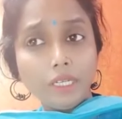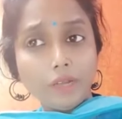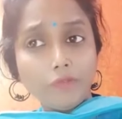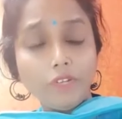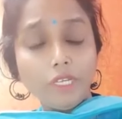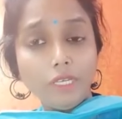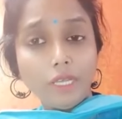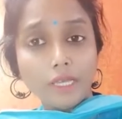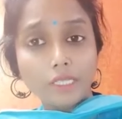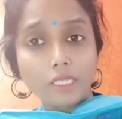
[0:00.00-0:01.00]
FD
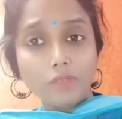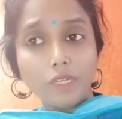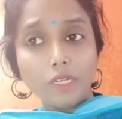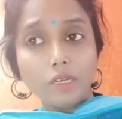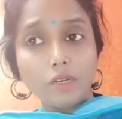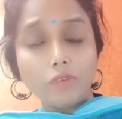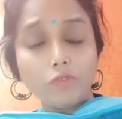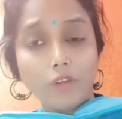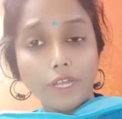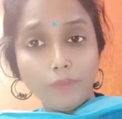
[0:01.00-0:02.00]
has given
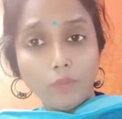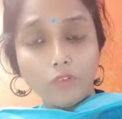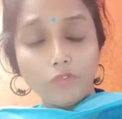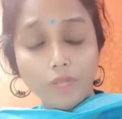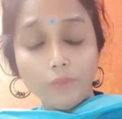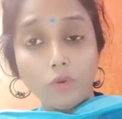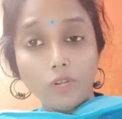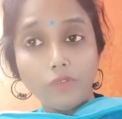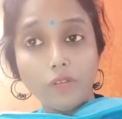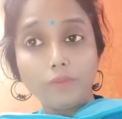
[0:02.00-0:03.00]

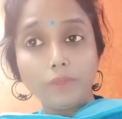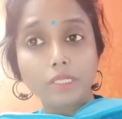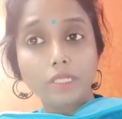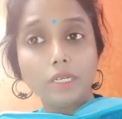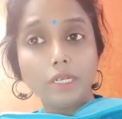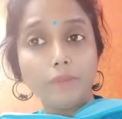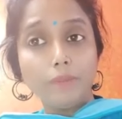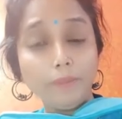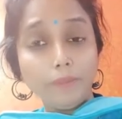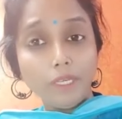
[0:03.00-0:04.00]
5.1%, and
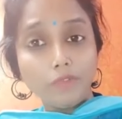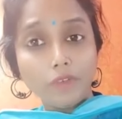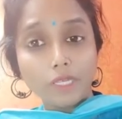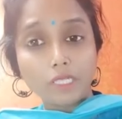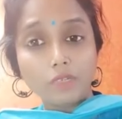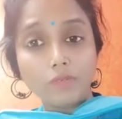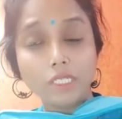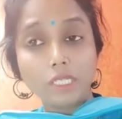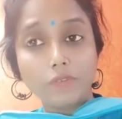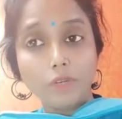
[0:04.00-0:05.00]
PPF has given
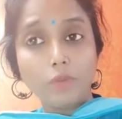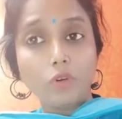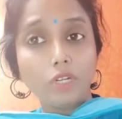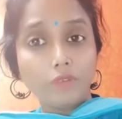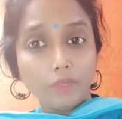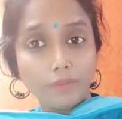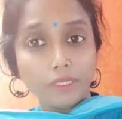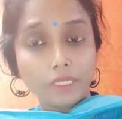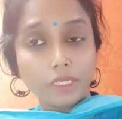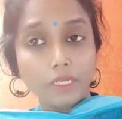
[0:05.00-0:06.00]

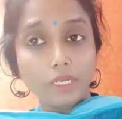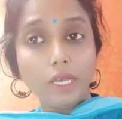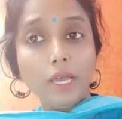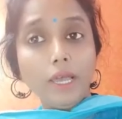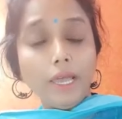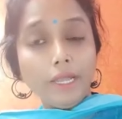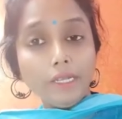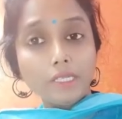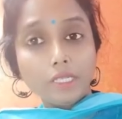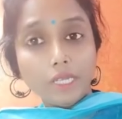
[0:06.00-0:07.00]
7.1%.
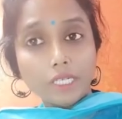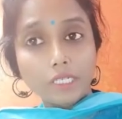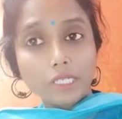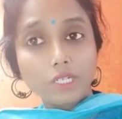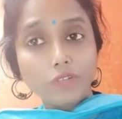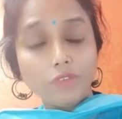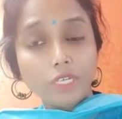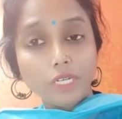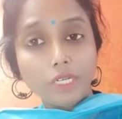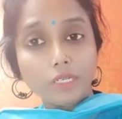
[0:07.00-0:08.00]
NSE National
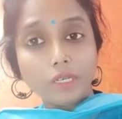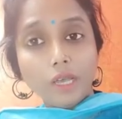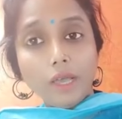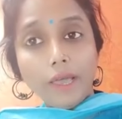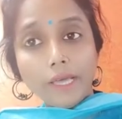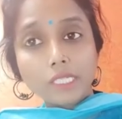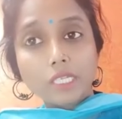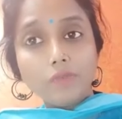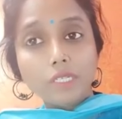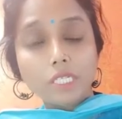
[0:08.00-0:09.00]
Certificate has
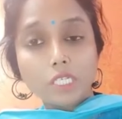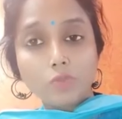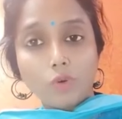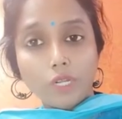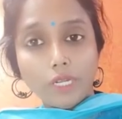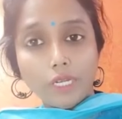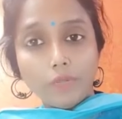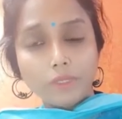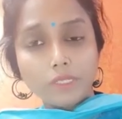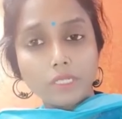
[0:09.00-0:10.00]
given
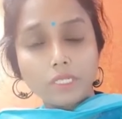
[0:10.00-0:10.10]
6.8%.